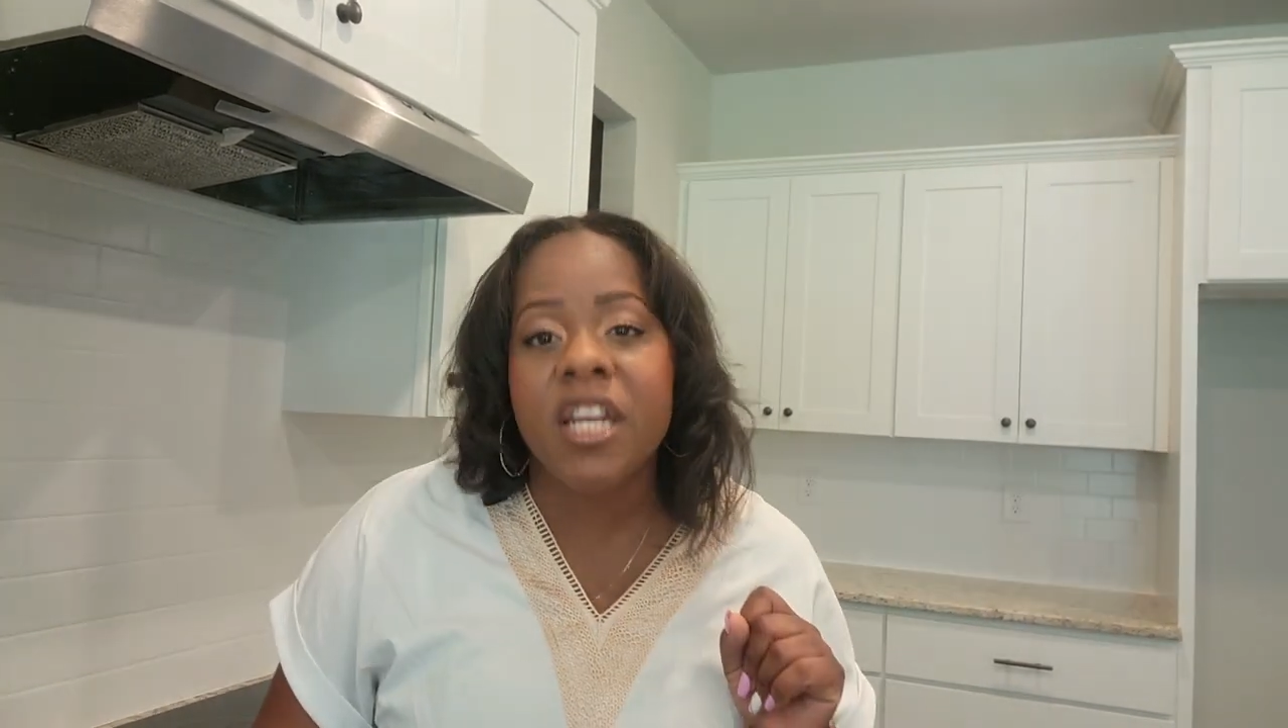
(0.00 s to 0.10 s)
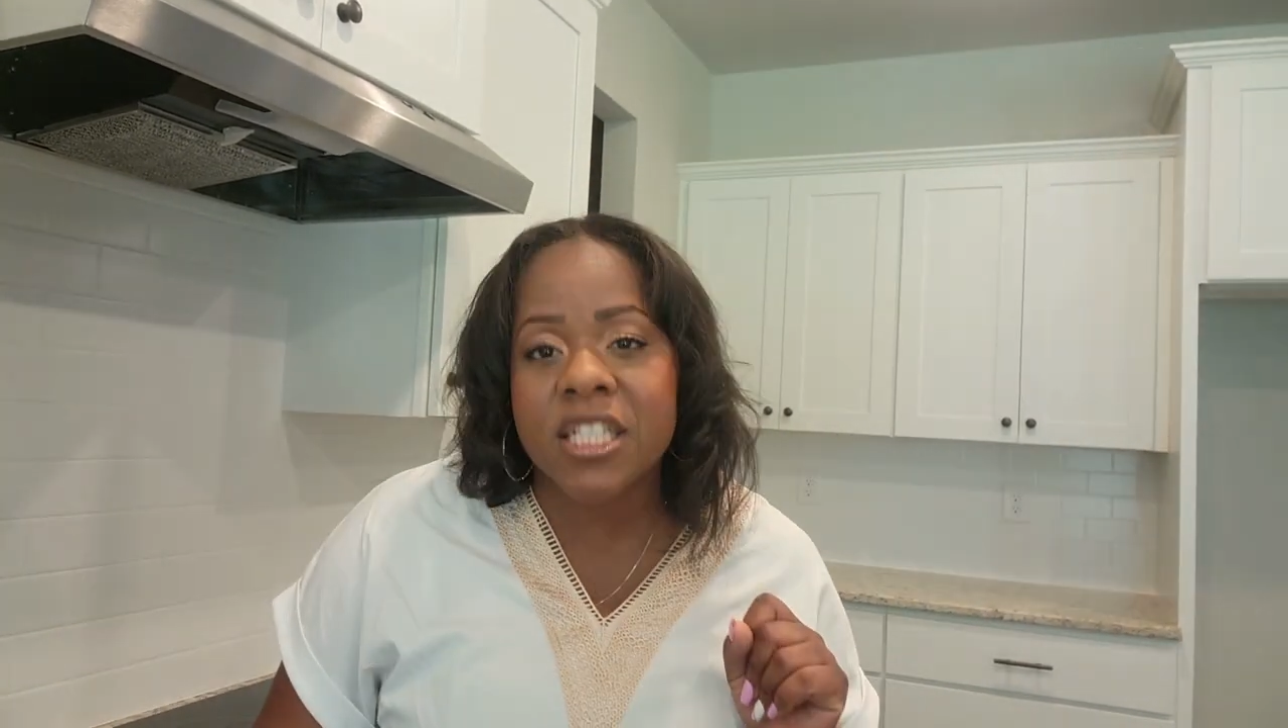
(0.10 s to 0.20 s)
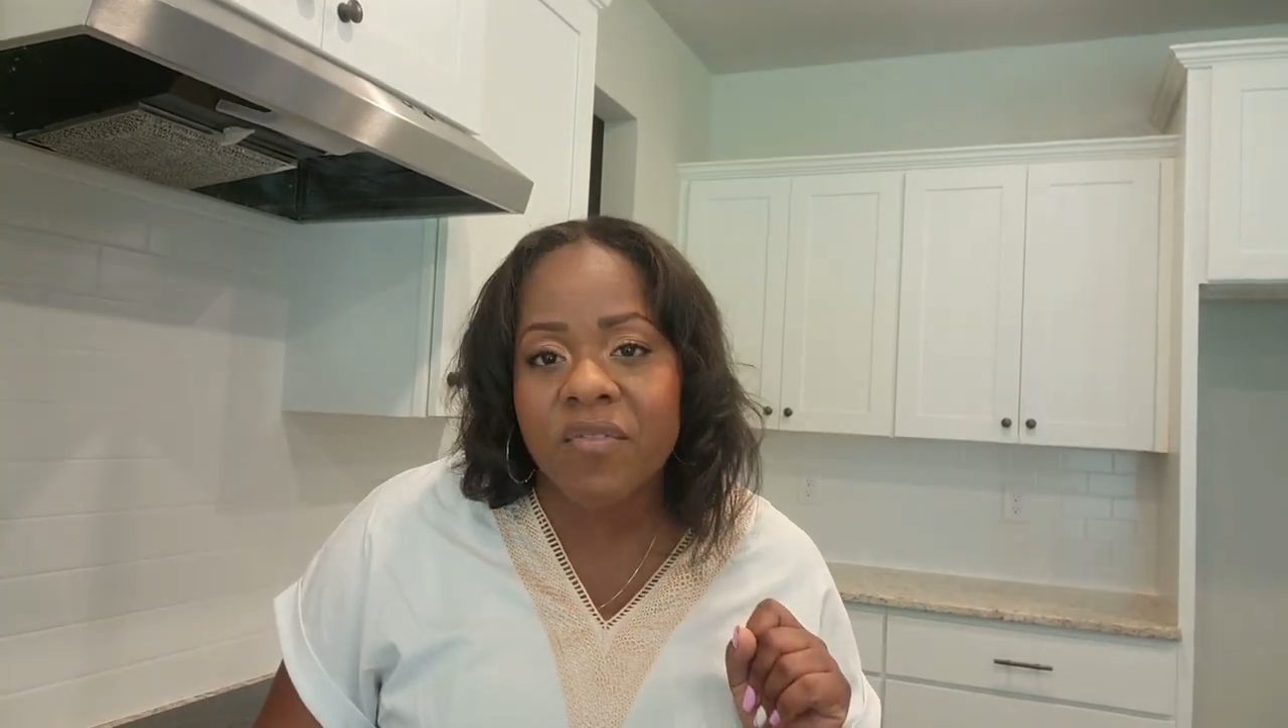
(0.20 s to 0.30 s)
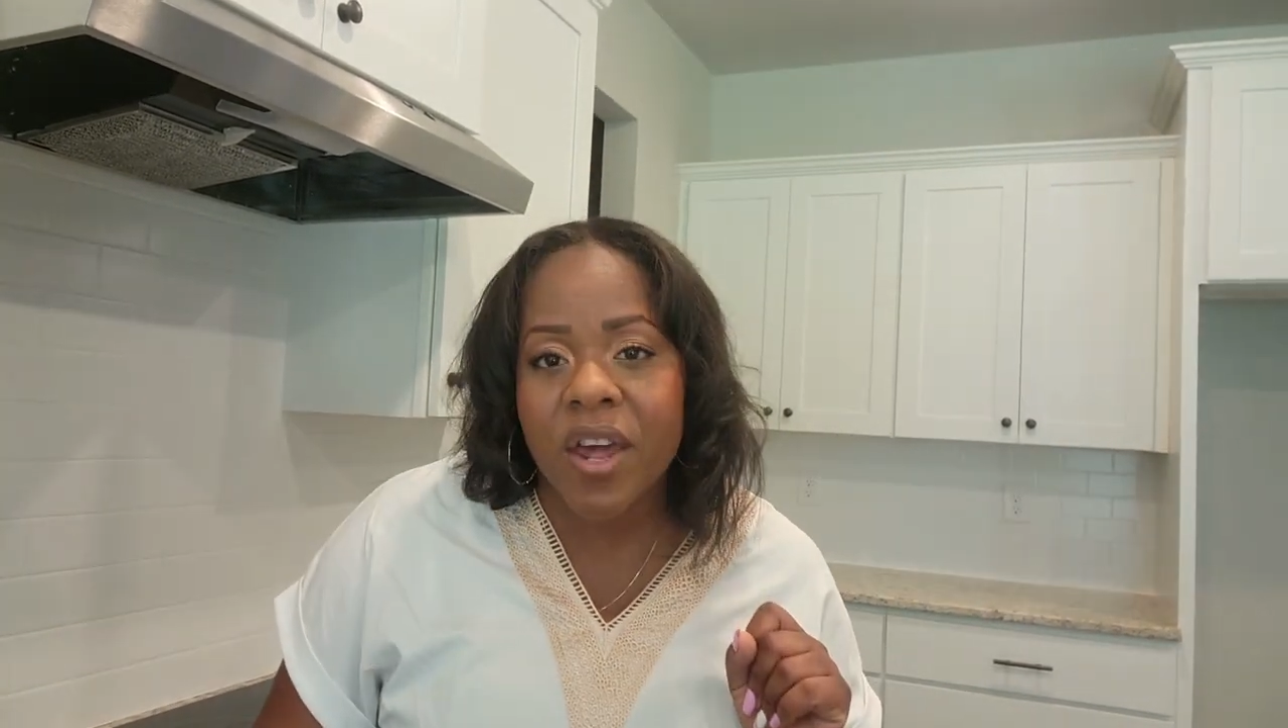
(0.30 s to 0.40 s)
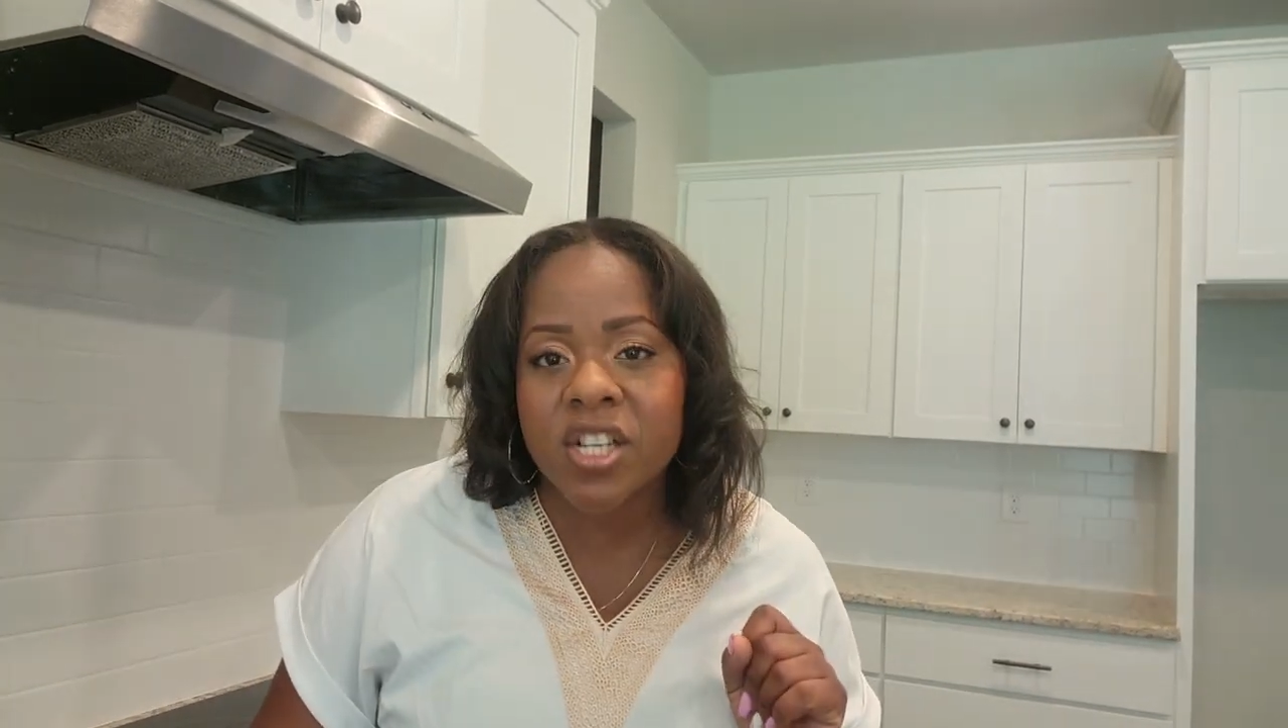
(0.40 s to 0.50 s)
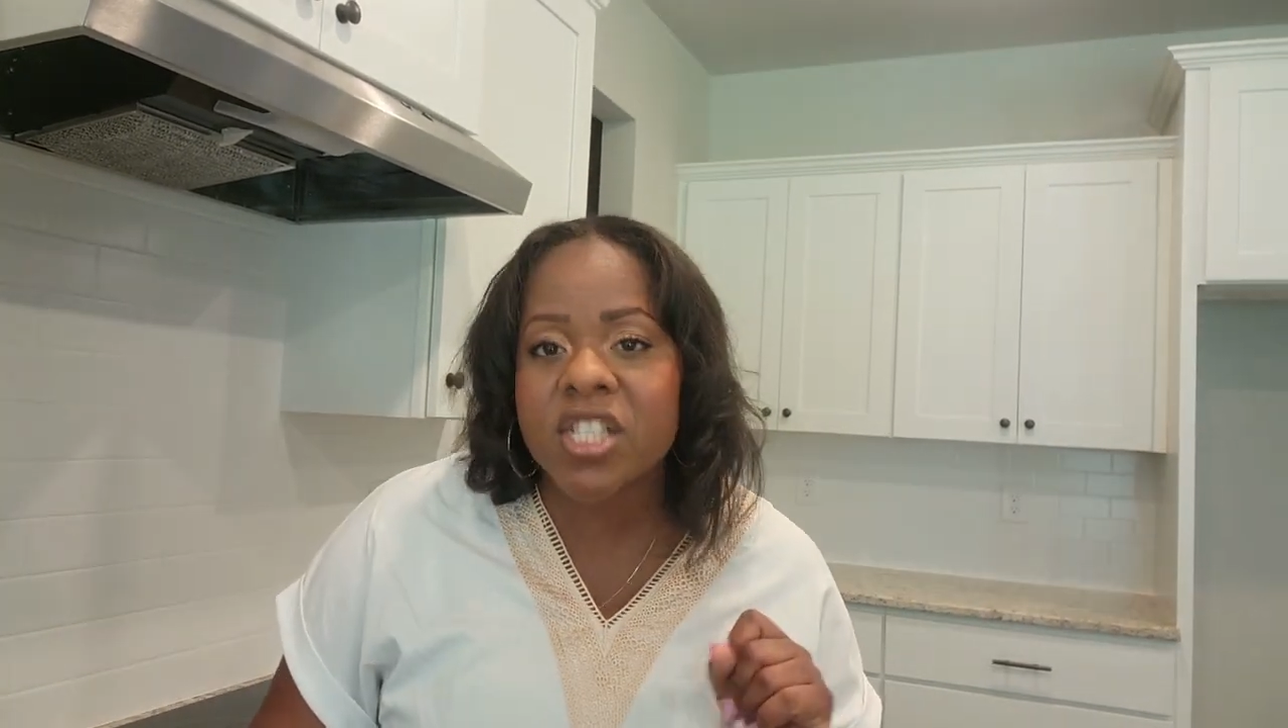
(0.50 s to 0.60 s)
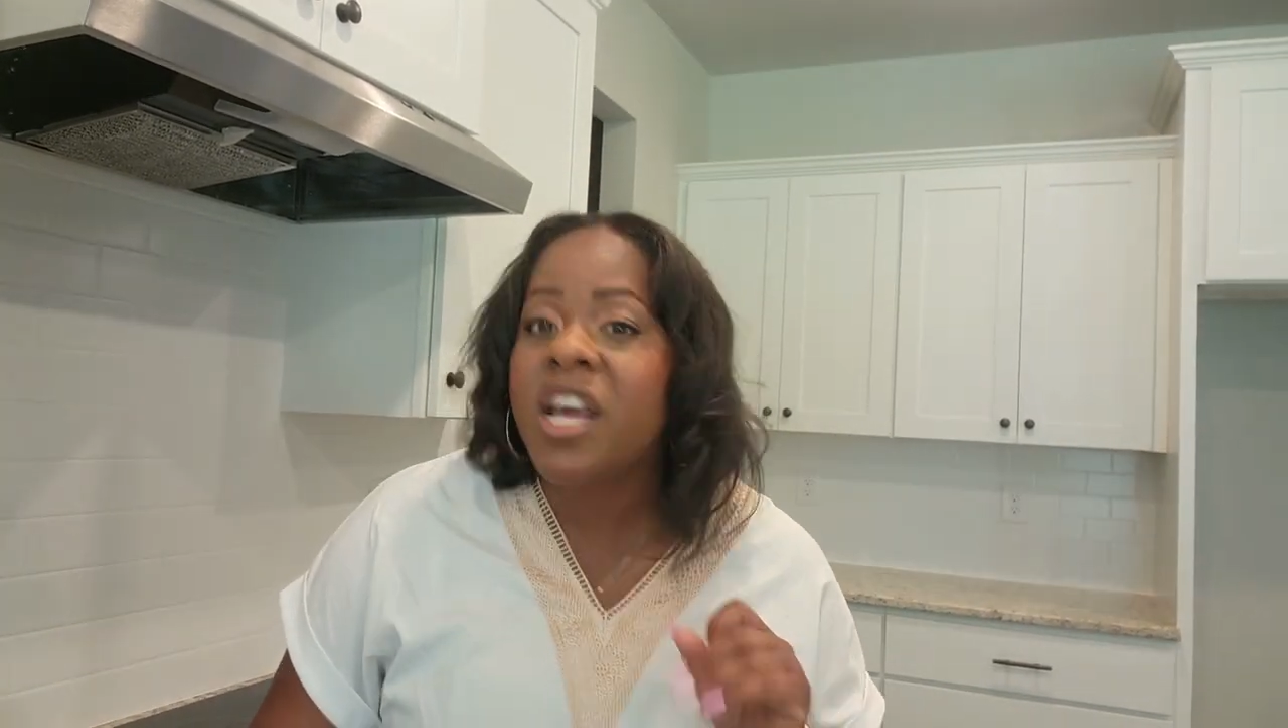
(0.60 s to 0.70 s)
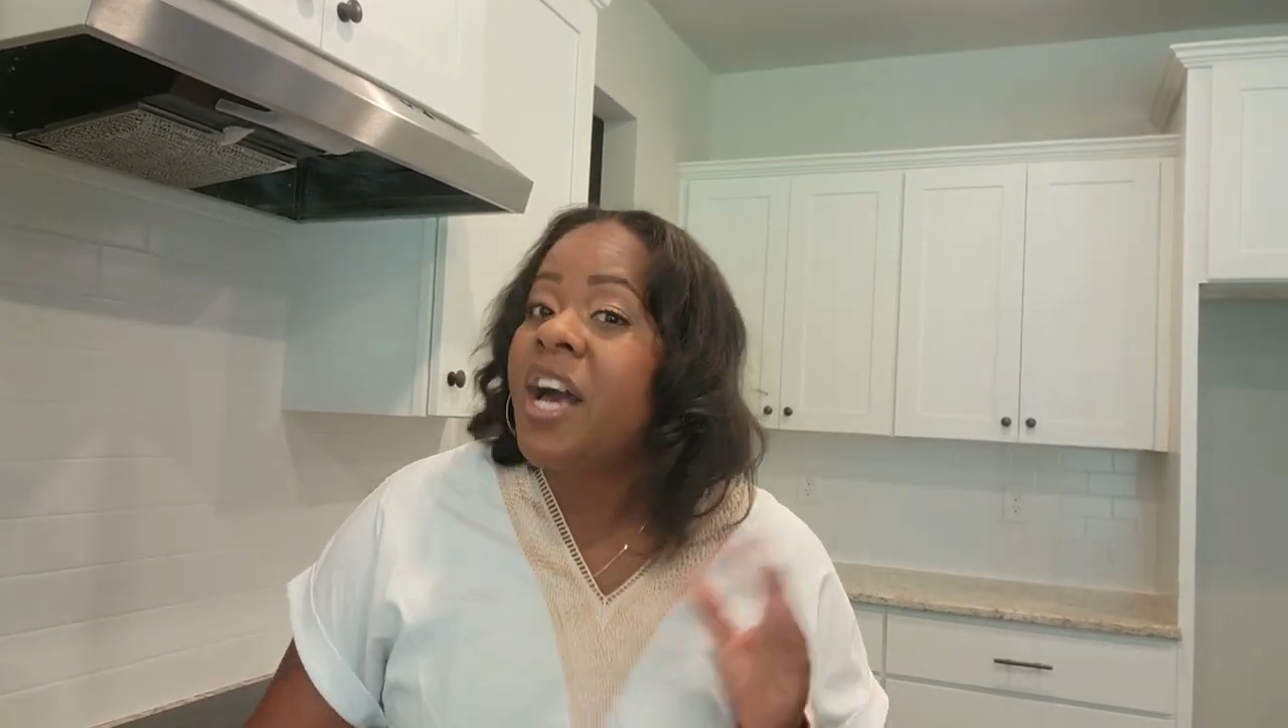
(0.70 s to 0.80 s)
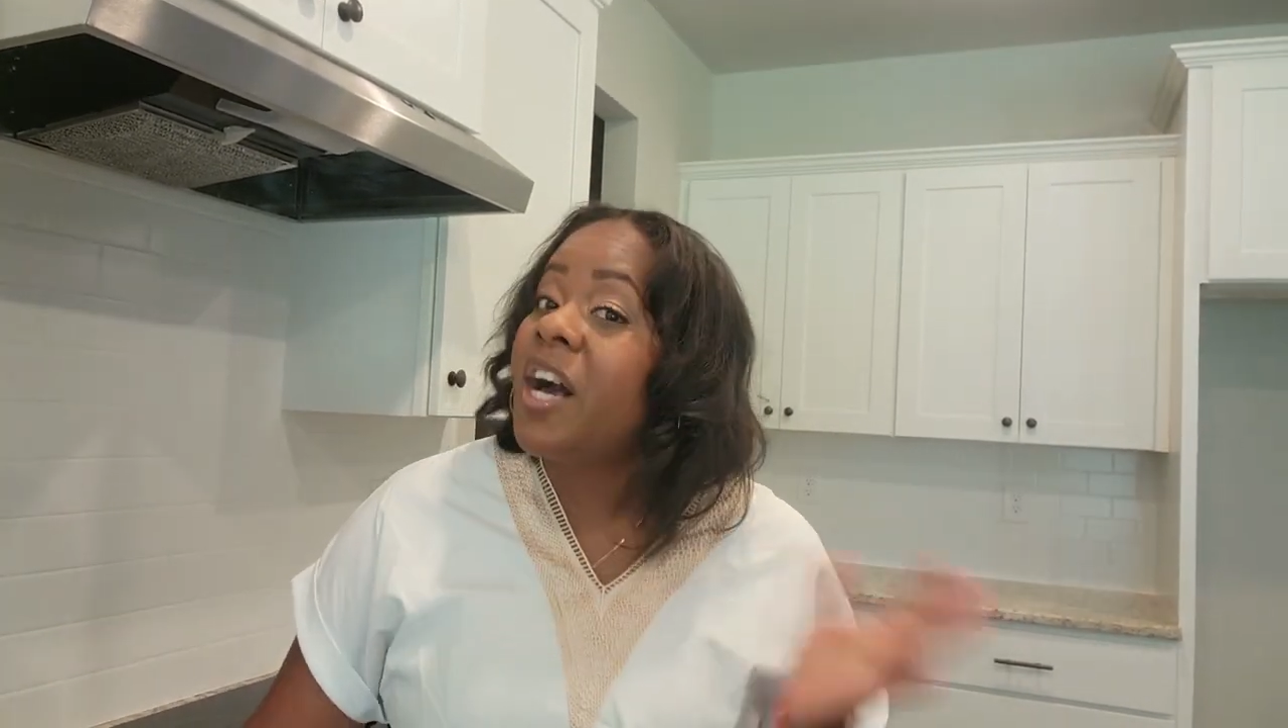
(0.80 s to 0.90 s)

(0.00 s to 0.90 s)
disadvantages